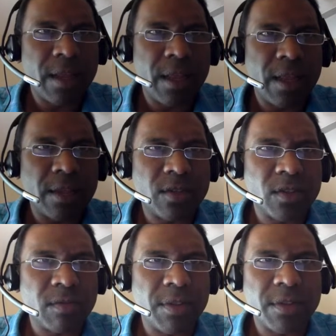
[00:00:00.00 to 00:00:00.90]
And let's
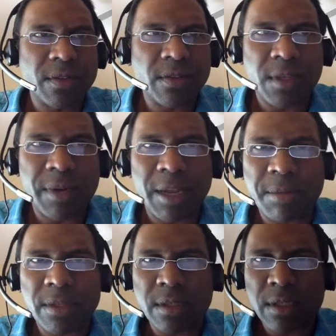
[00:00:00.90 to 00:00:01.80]
just run this and see what
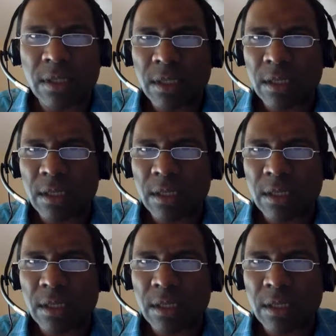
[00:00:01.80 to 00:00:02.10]
happens.